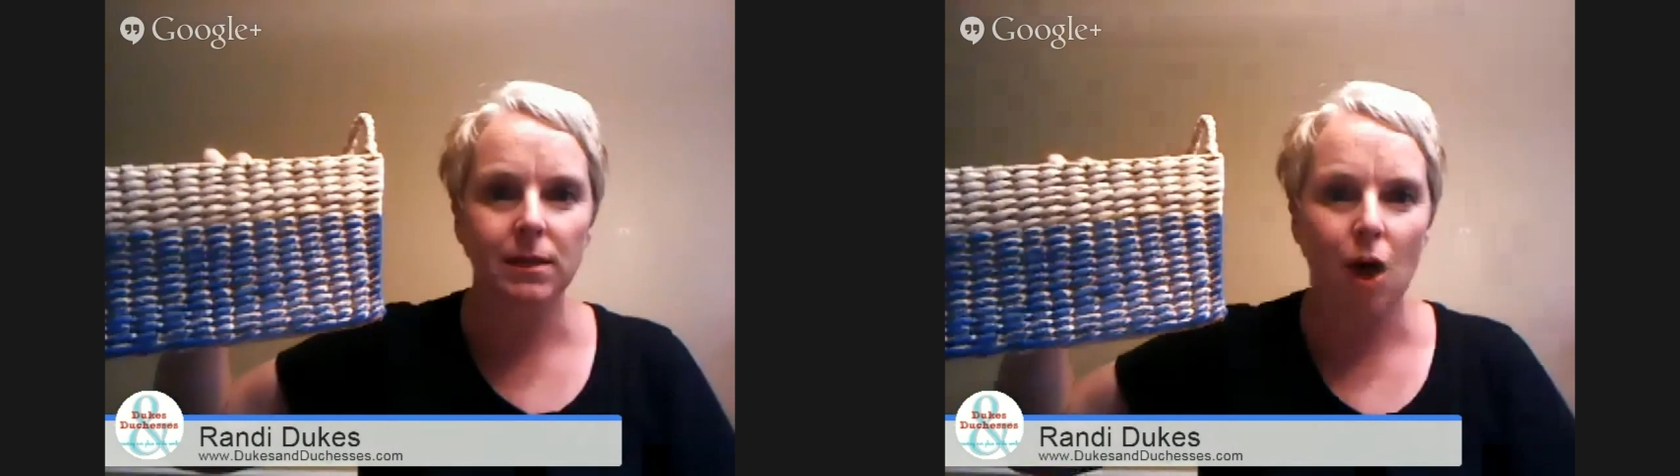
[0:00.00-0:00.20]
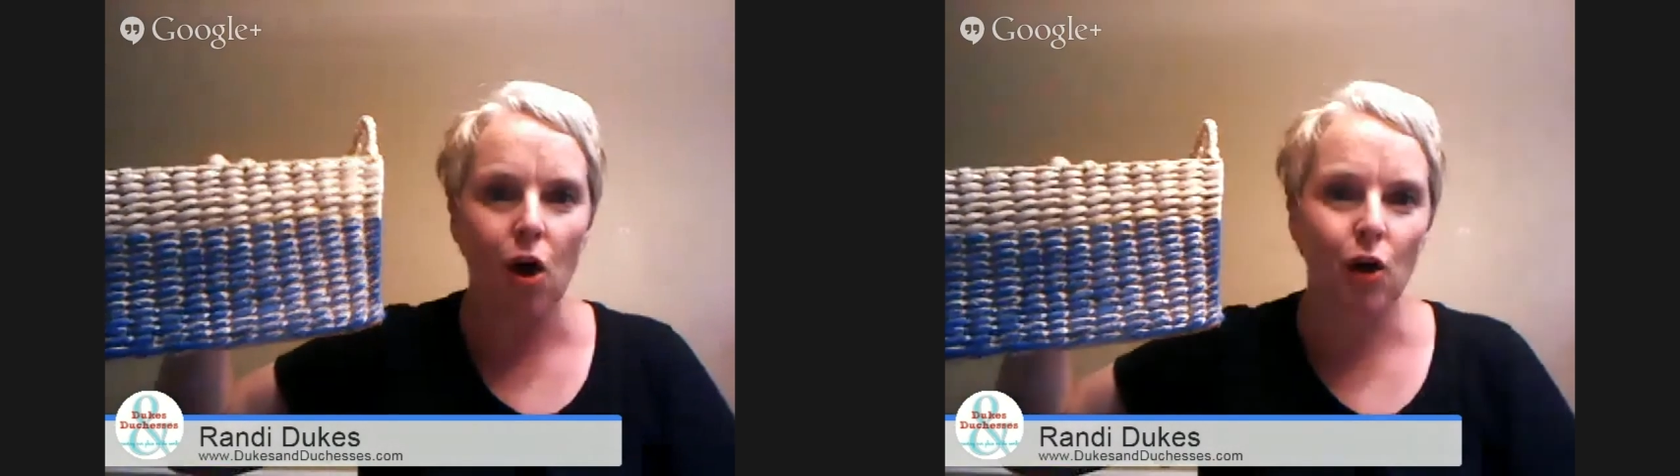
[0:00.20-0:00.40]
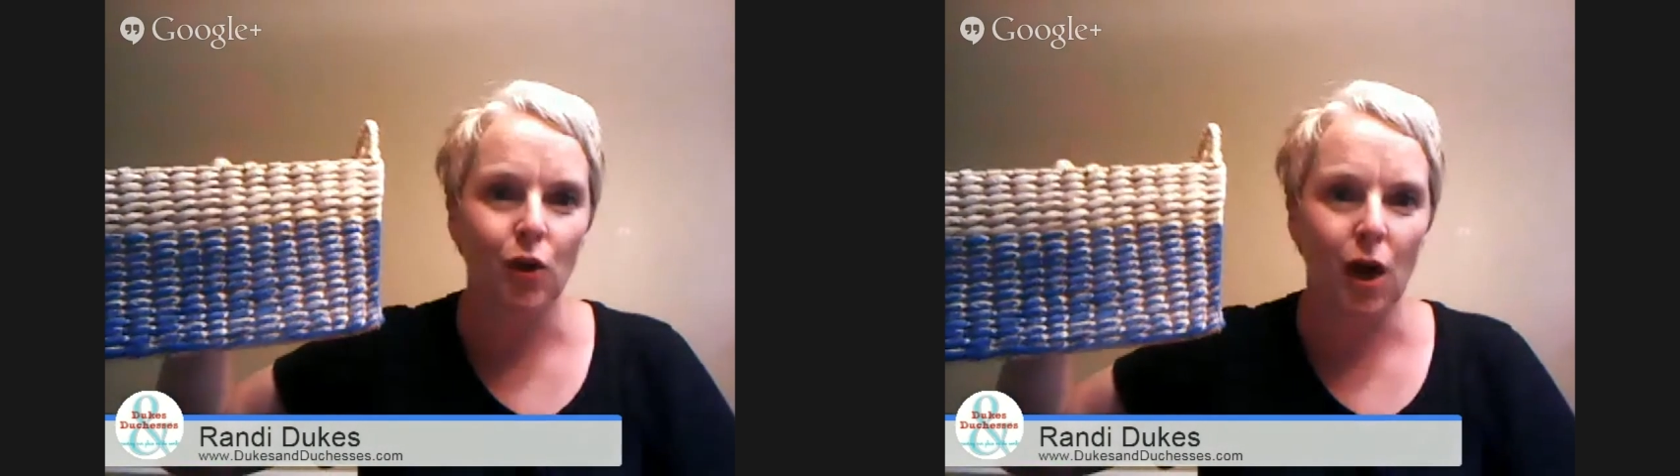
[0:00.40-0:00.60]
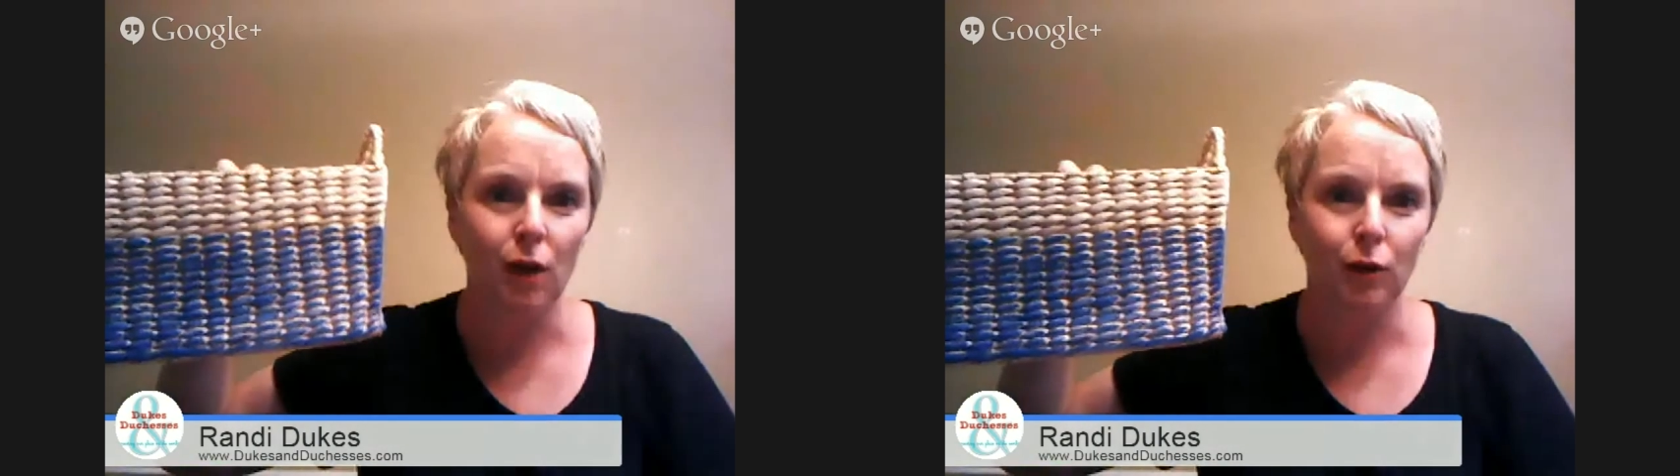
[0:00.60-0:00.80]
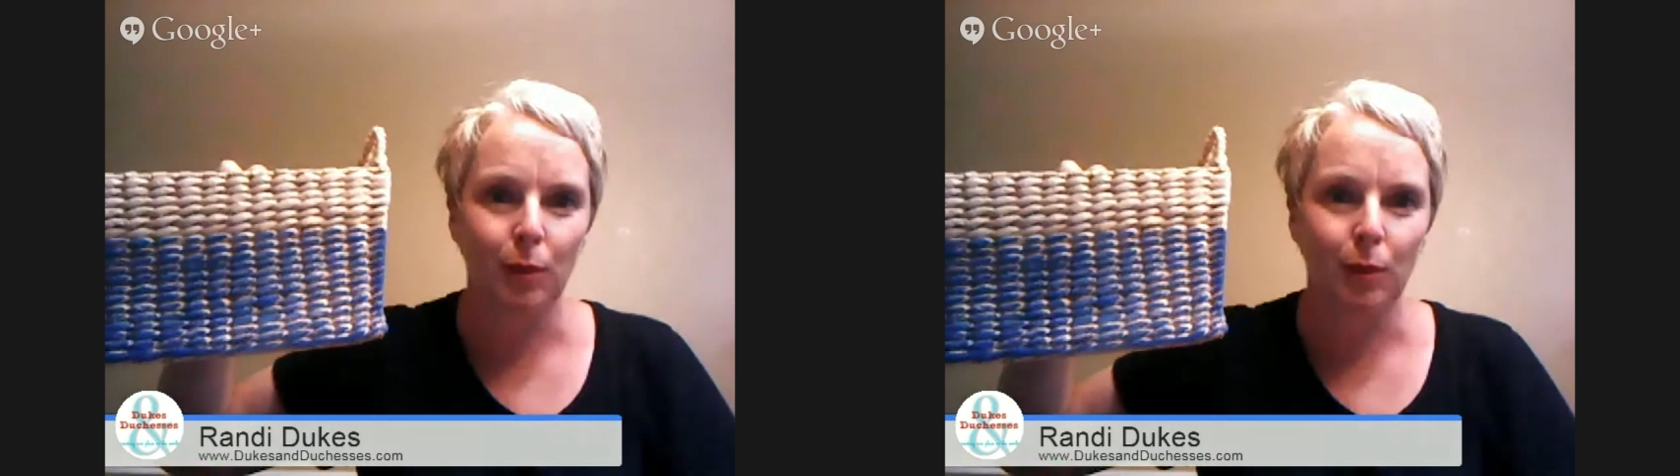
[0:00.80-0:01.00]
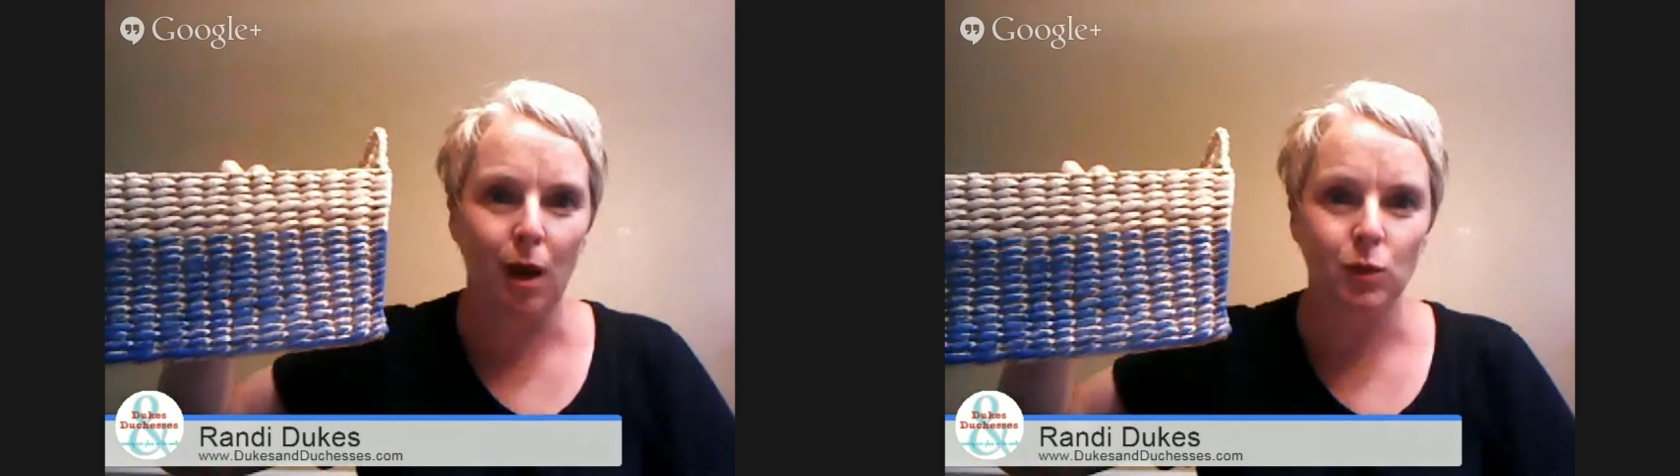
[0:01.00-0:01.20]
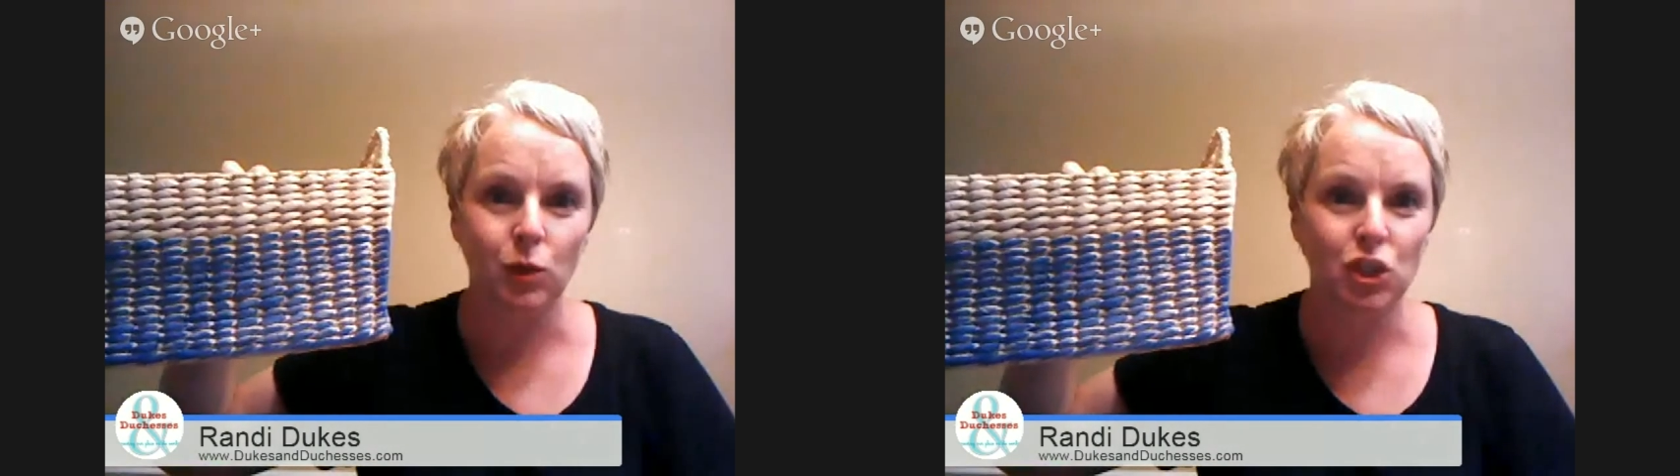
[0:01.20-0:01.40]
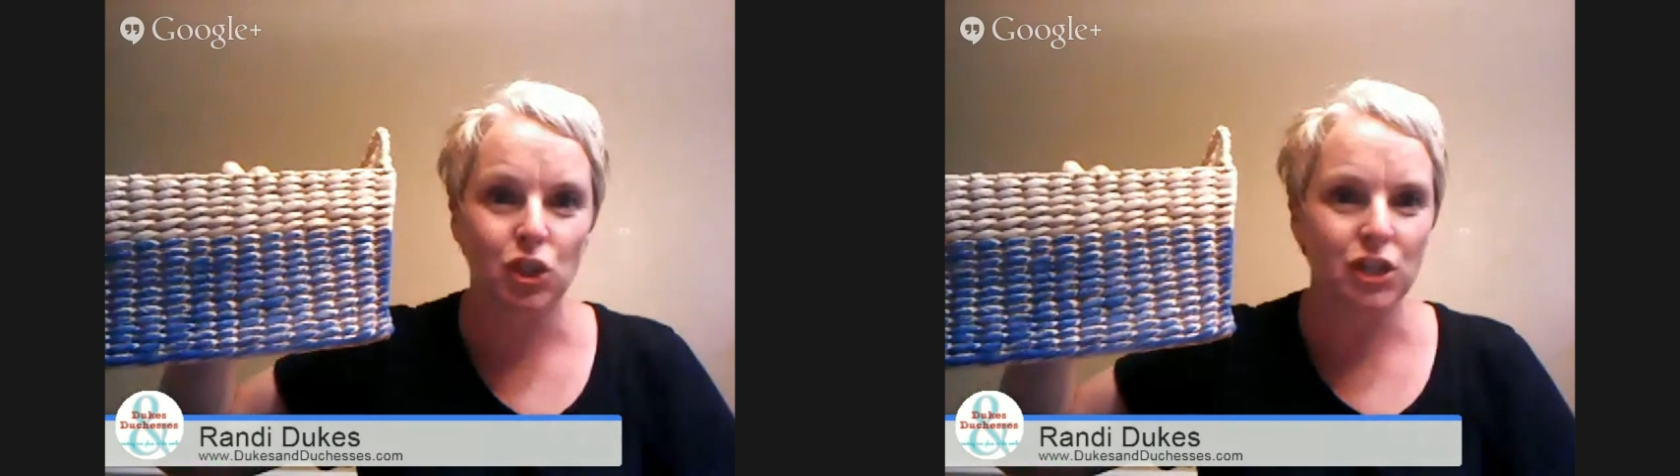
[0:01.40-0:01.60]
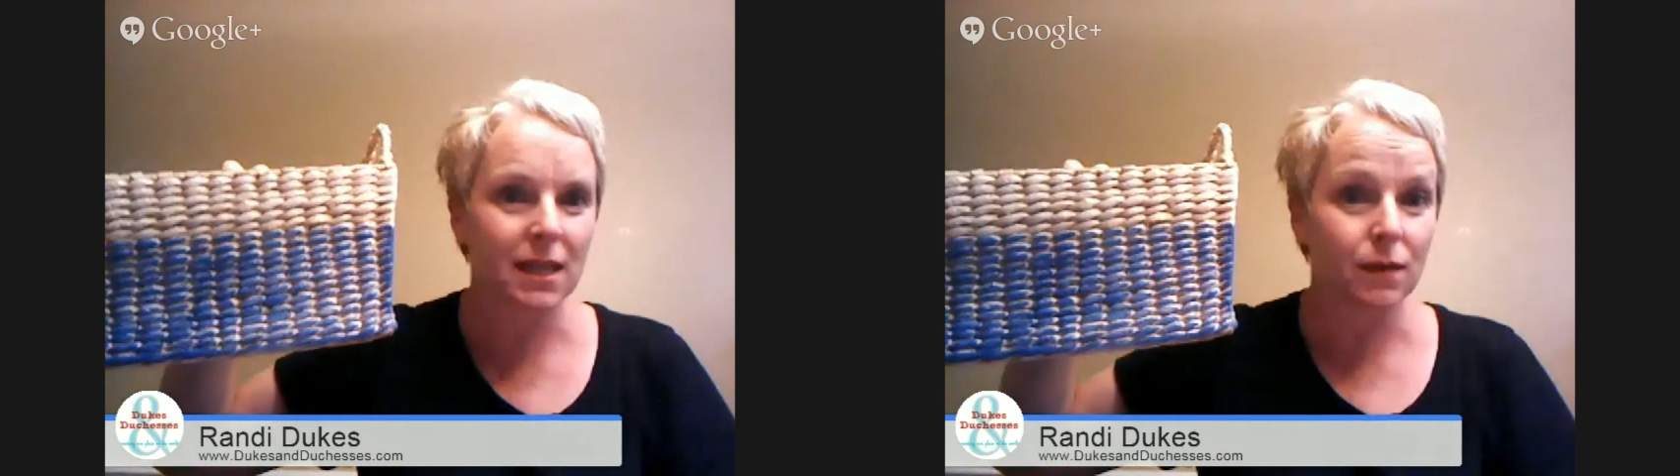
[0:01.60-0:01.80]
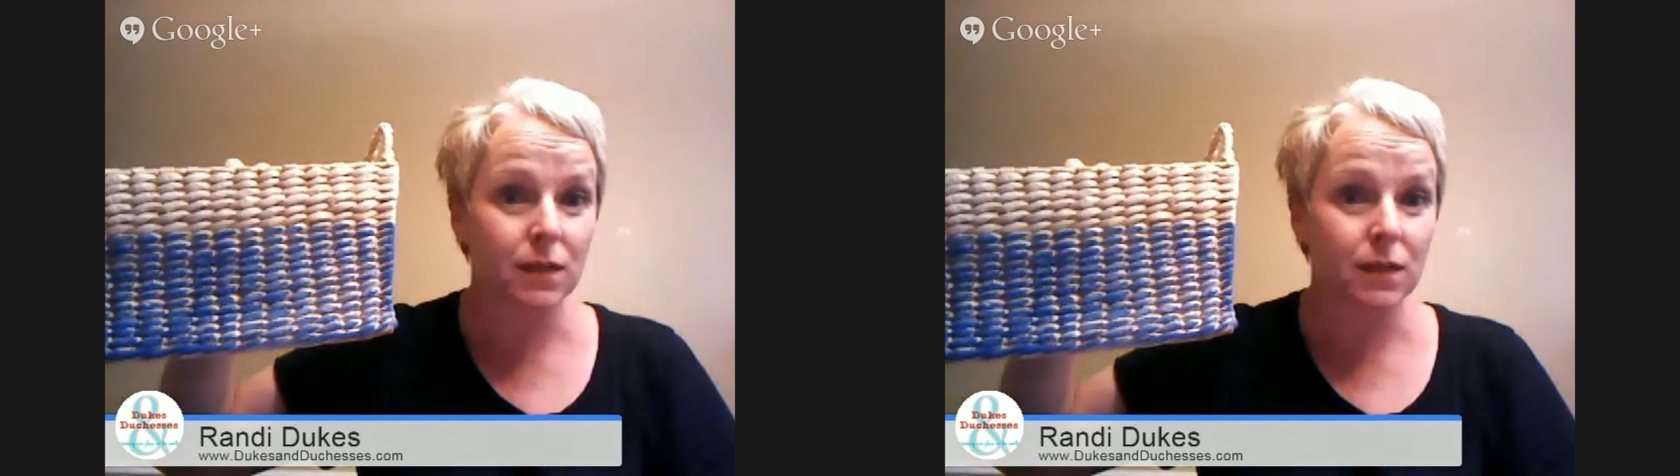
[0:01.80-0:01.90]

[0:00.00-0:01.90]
all color blocked, which just gives